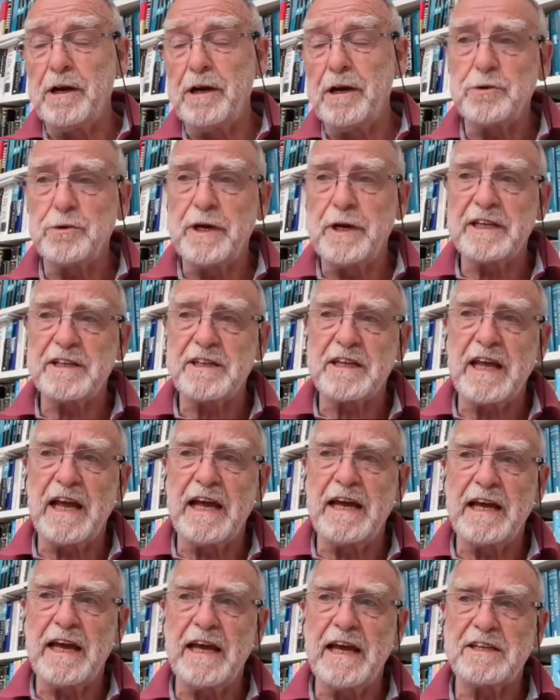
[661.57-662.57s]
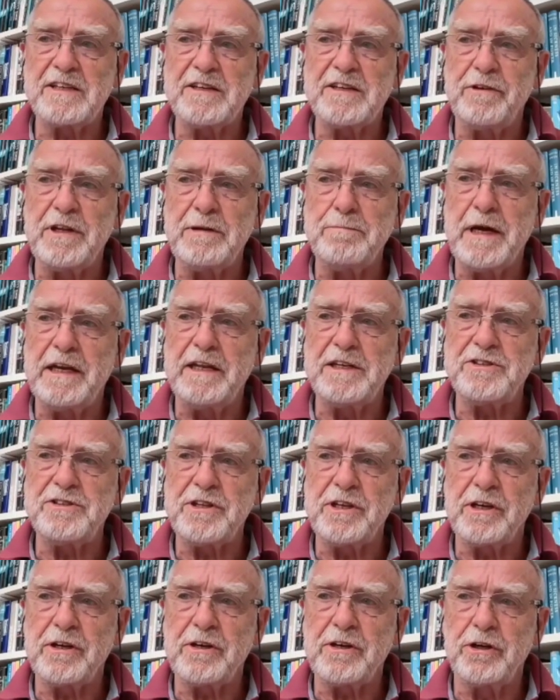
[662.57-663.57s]
to actively manage the
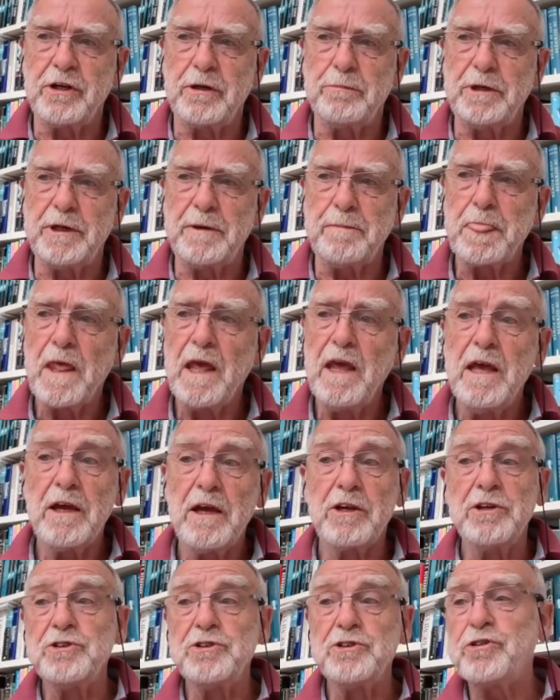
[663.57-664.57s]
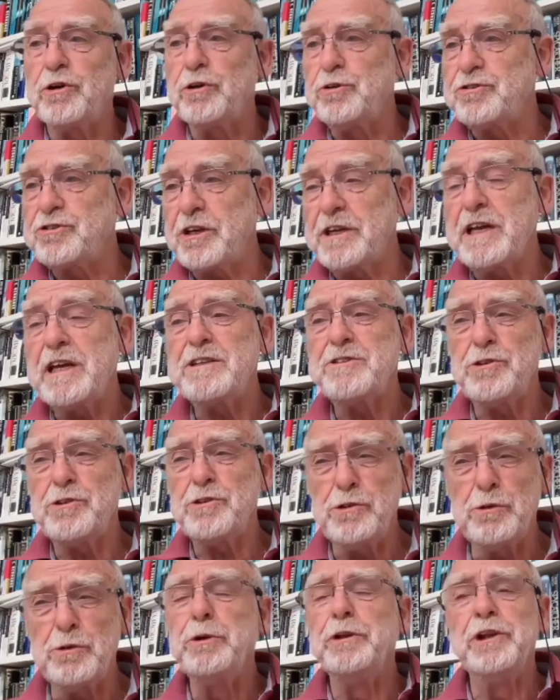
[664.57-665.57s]
economy. Controls, as
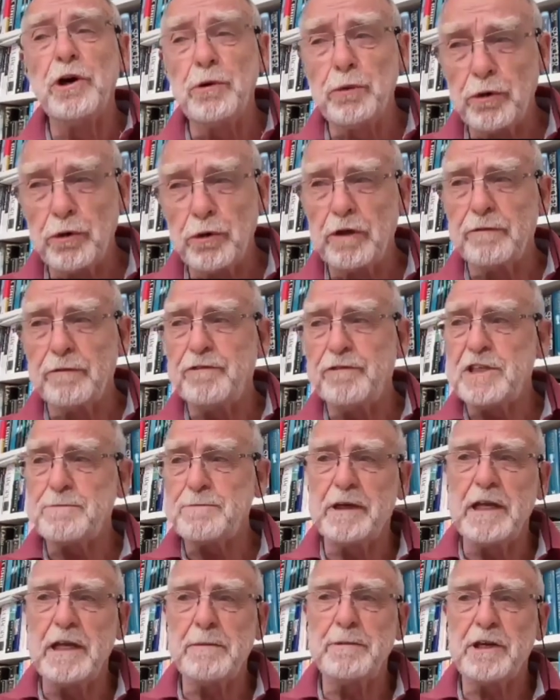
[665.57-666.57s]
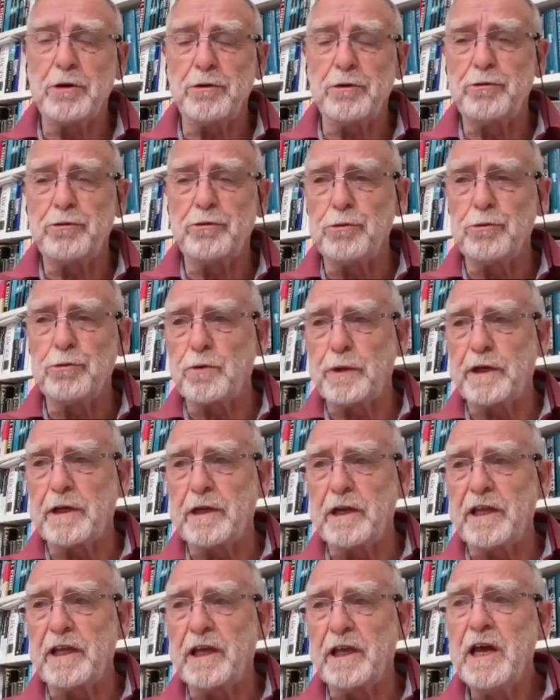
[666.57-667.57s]
you will know all of these, but let me go through it
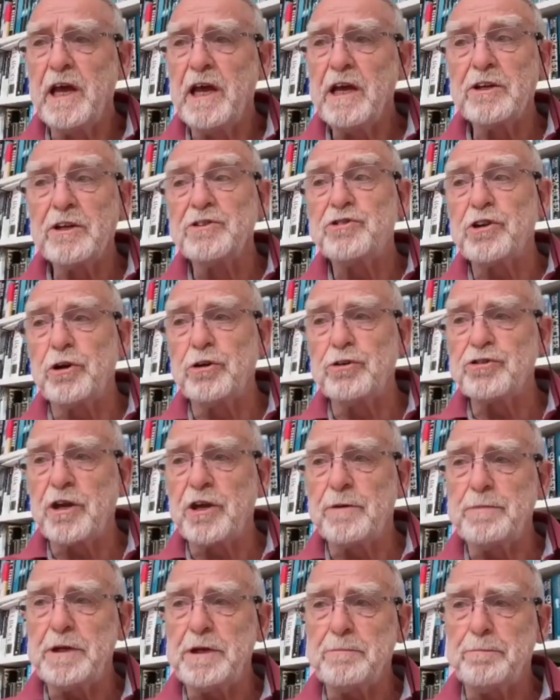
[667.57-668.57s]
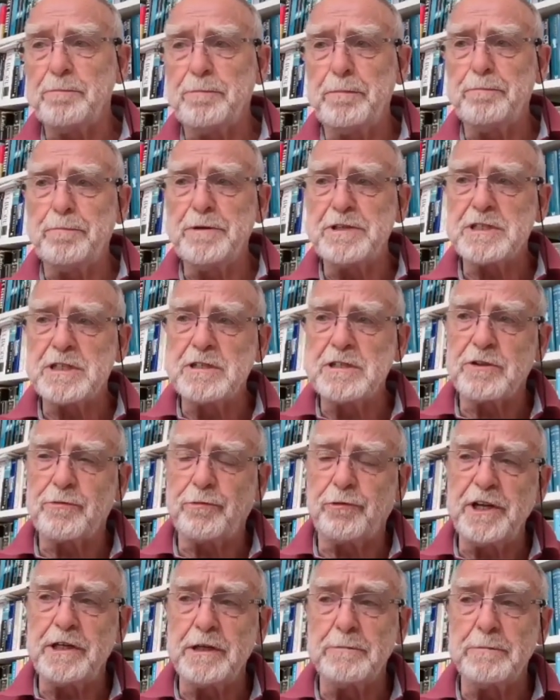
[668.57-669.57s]
quickly. Controls on business
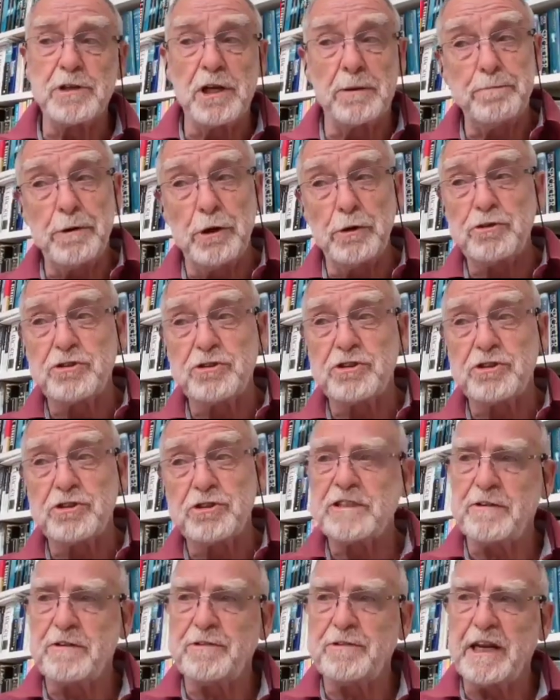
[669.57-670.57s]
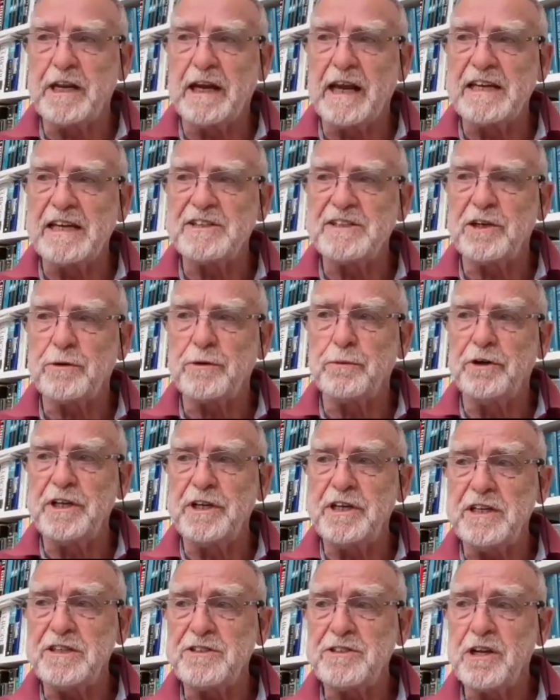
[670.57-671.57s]
freedoms on both sides of the Atlantic were
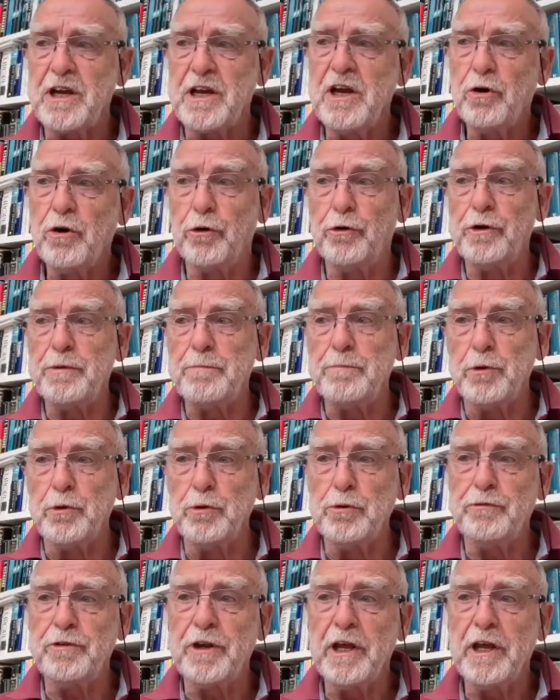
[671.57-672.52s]
eased or removed,